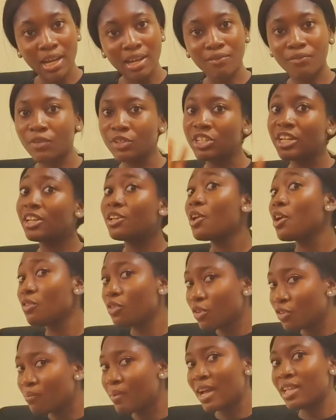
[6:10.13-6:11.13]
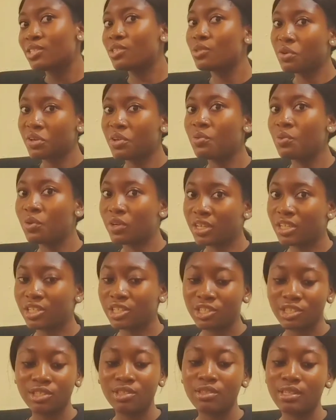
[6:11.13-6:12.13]
And fortunately enough, my aunt is already
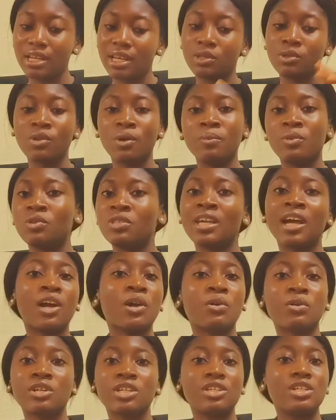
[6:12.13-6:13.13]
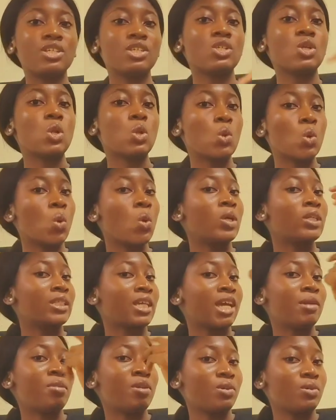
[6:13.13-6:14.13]
walking. She has stopped using her crutches long
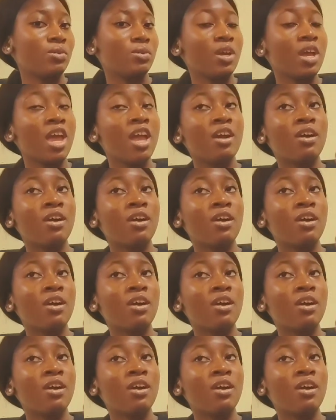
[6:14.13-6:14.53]
time ago.